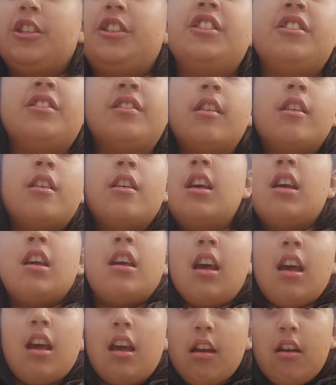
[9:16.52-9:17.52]
plushies,
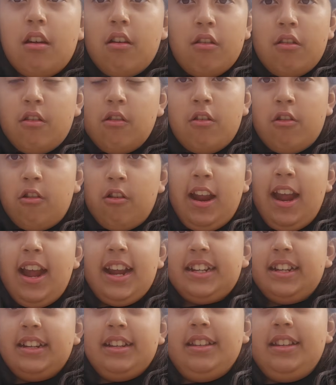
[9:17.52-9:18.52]
or
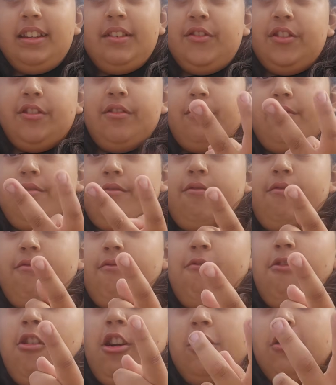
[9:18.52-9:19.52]
heck,
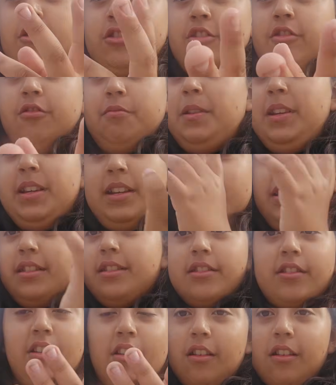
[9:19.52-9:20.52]
even 1 or 2
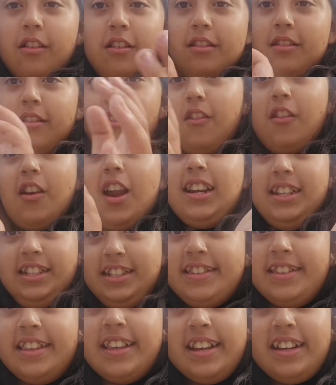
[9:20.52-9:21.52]
pins or
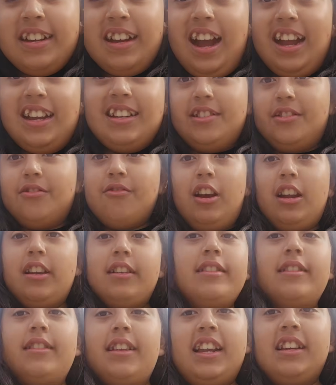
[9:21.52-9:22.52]
anything. I just
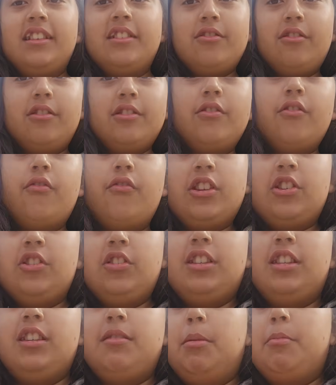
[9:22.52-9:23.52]
want dandysworld to
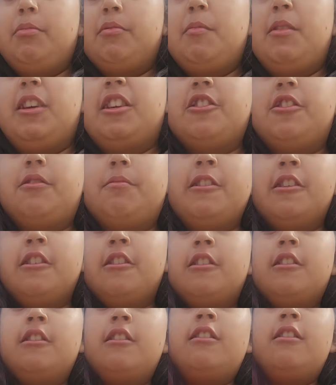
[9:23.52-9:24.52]
officially team up with Makeship.
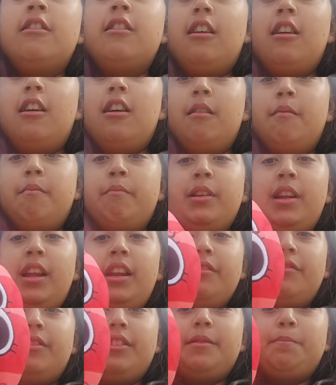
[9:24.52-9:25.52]
But
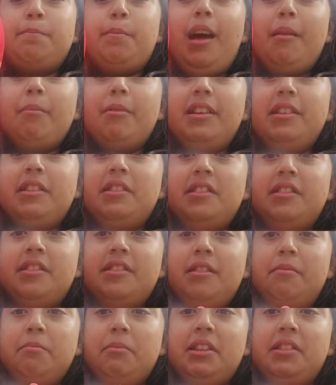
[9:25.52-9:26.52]
anyways, Bobette
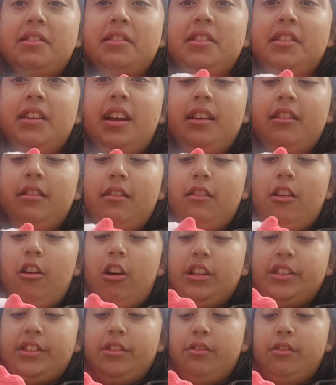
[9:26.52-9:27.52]
is amazing. I
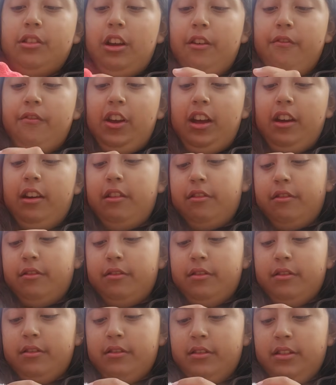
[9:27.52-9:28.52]
also love
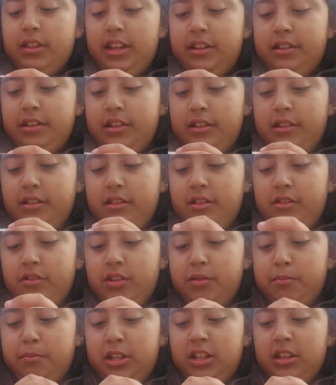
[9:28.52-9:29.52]
how they didn't
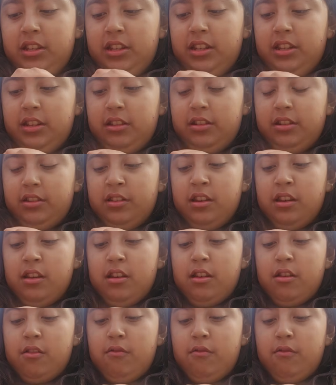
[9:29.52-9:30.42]
use minky and just